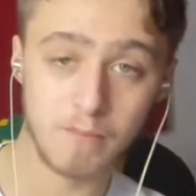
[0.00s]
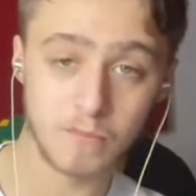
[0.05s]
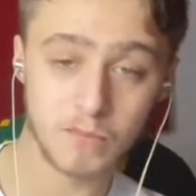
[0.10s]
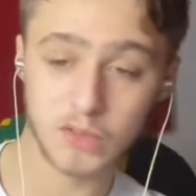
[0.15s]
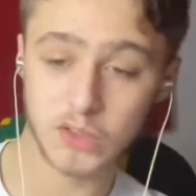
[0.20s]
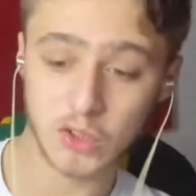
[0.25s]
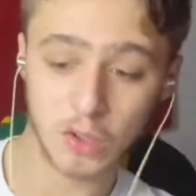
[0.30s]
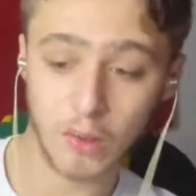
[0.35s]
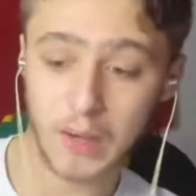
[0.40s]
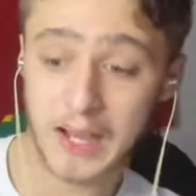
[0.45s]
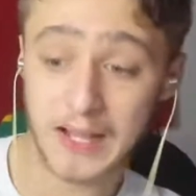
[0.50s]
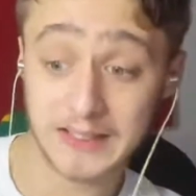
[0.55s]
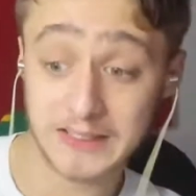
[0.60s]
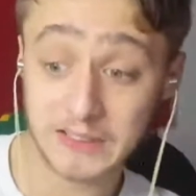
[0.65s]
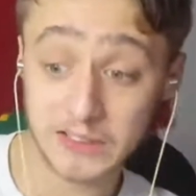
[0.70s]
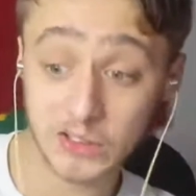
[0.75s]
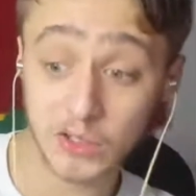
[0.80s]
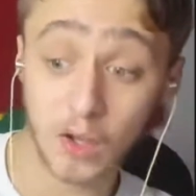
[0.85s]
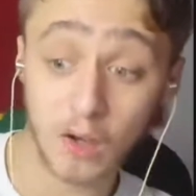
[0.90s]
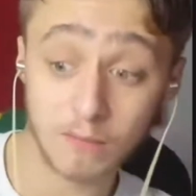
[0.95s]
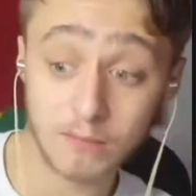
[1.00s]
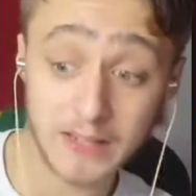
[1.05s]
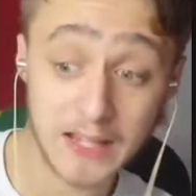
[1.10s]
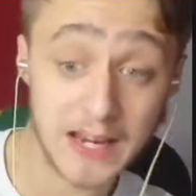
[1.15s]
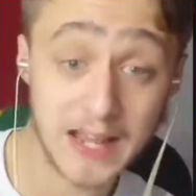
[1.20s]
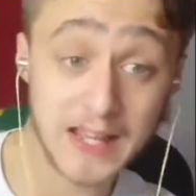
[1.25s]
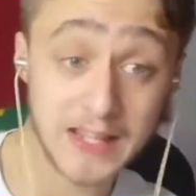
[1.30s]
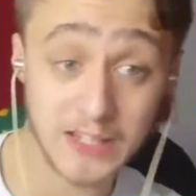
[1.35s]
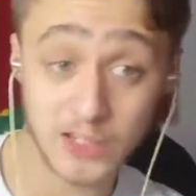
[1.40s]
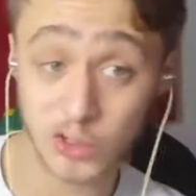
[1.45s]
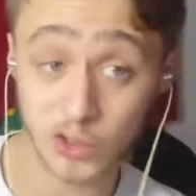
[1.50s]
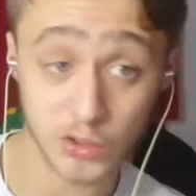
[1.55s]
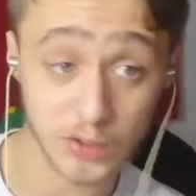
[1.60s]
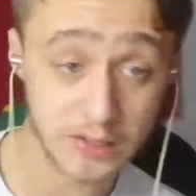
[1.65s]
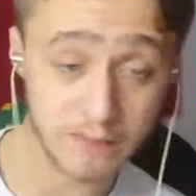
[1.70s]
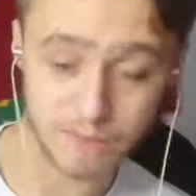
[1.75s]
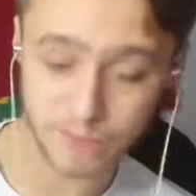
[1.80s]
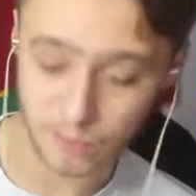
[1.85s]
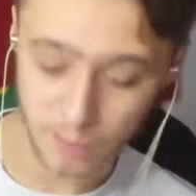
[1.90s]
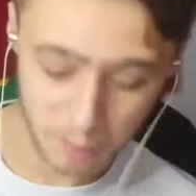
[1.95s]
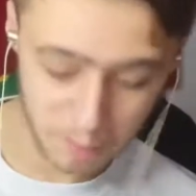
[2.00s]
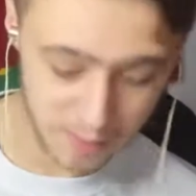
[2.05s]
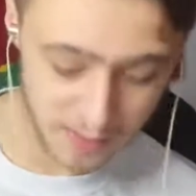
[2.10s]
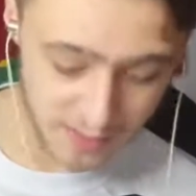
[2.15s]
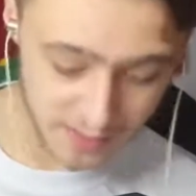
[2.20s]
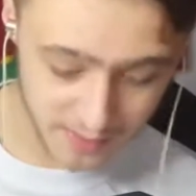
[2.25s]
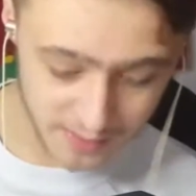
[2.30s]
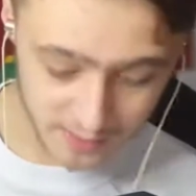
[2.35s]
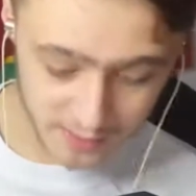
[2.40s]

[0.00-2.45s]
So I had to sort of delay the stream for a bit.